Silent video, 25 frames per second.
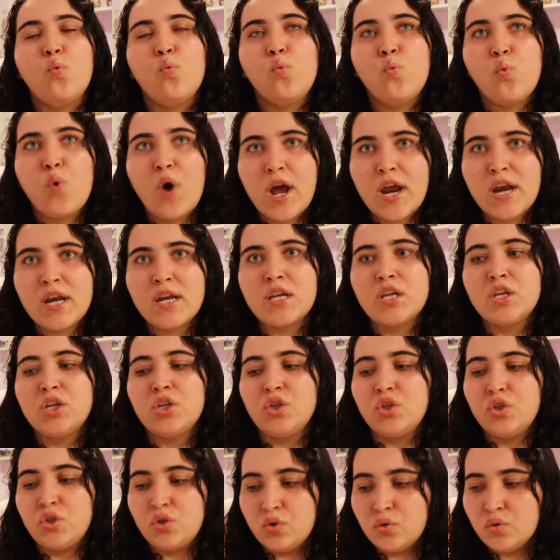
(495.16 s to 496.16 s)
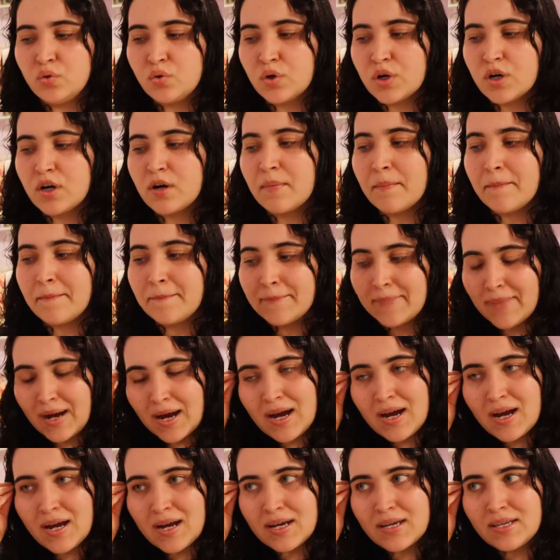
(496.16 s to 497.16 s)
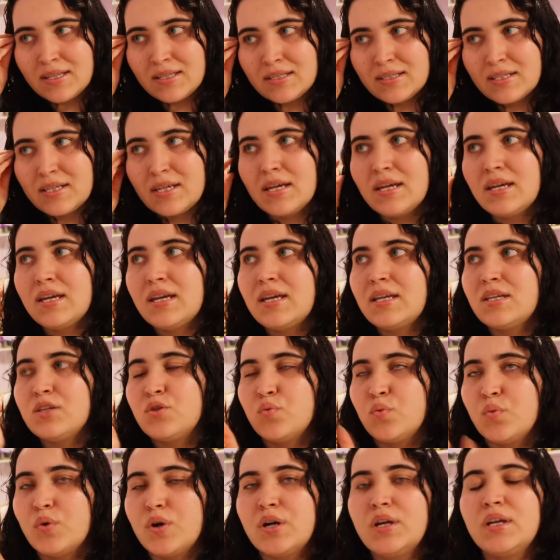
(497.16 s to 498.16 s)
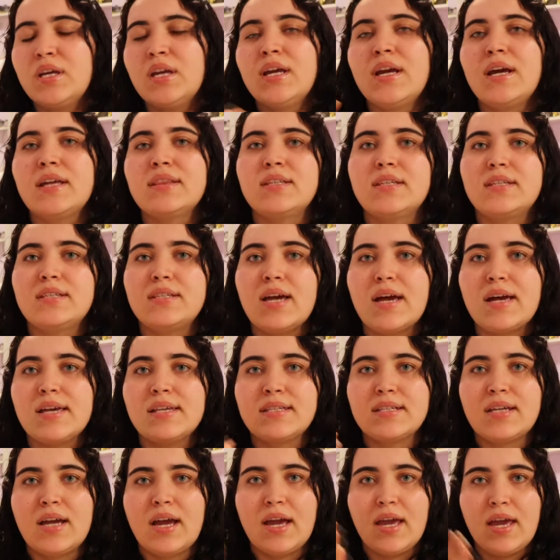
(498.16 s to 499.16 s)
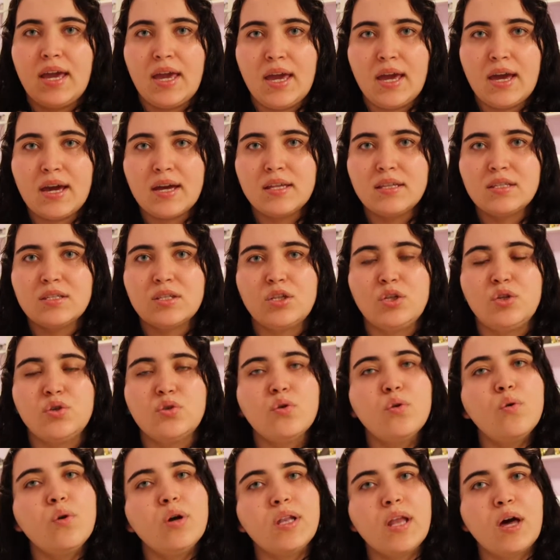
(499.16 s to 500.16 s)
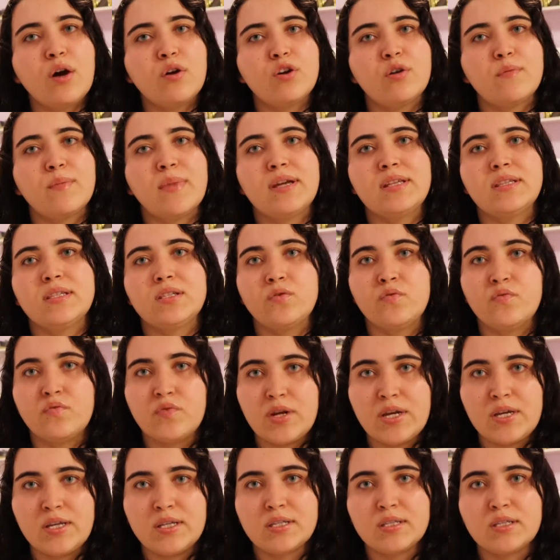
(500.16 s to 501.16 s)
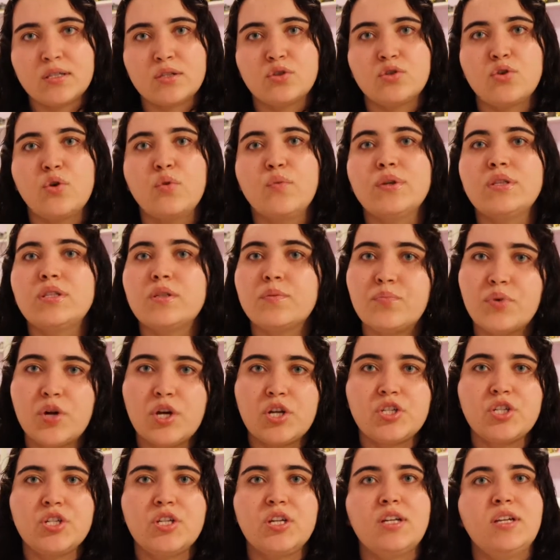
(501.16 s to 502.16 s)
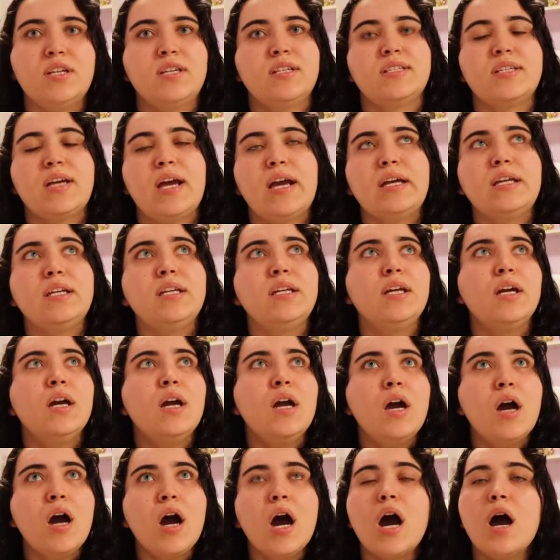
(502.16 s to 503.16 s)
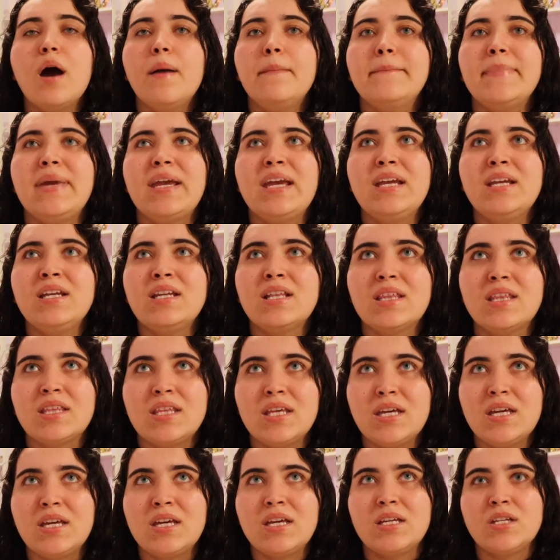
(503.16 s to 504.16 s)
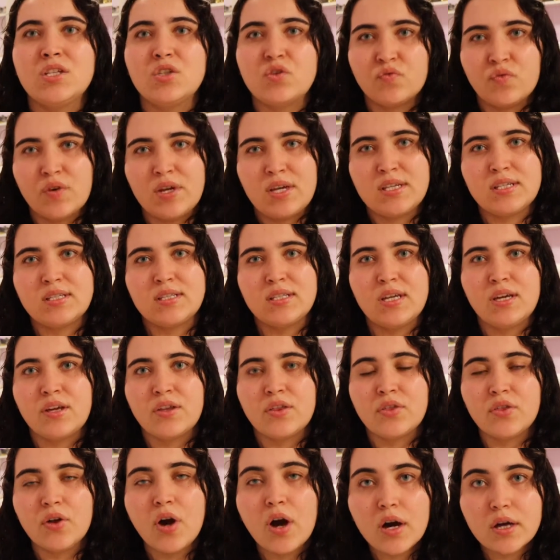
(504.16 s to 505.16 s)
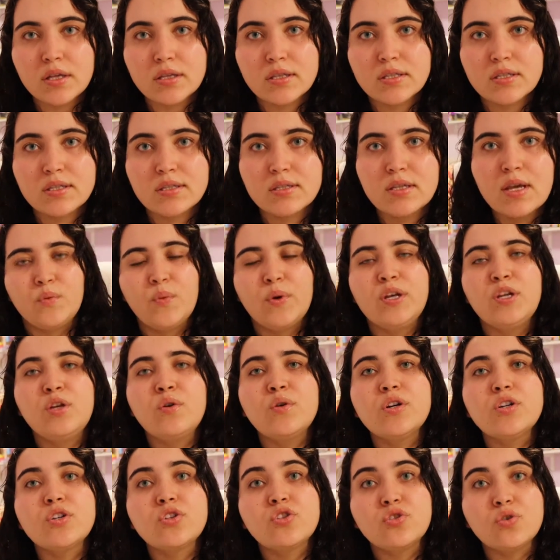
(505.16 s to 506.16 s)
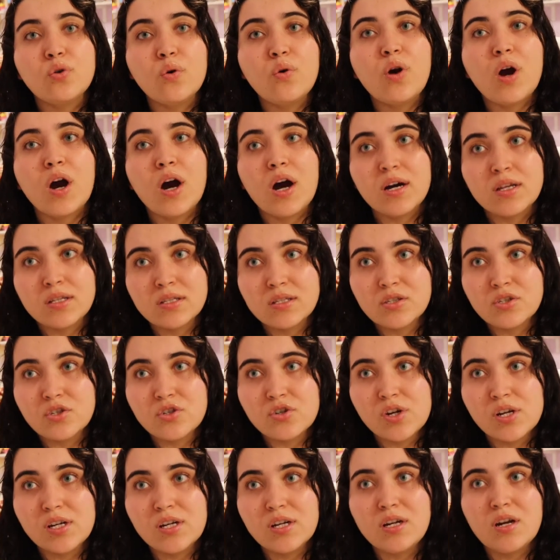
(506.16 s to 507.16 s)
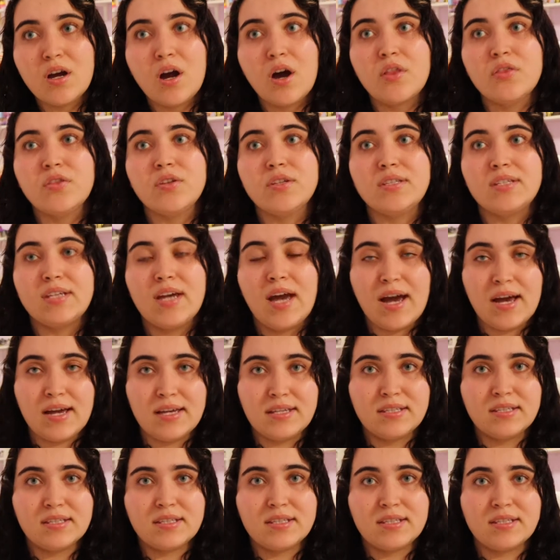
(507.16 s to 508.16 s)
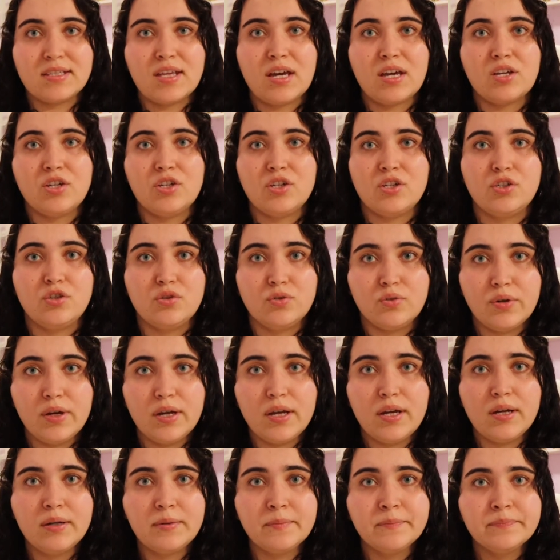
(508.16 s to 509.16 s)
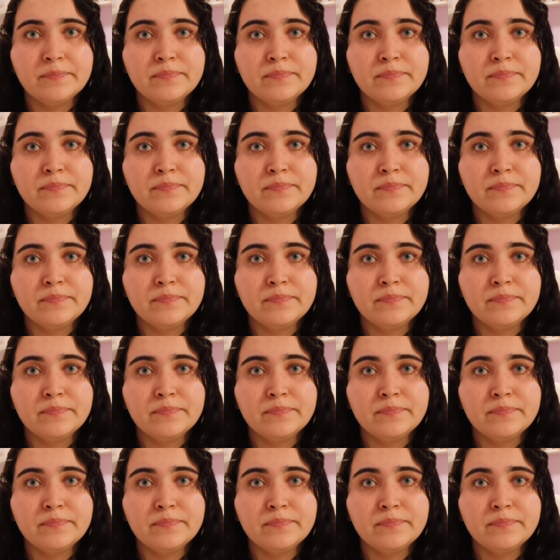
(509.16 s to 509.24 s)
when your mind is working at the task at hand, you don't allow your mind to race. So with depression and anxiety, a main thing is racing thoughts. When you are so concentrated on the tasks that you're doing,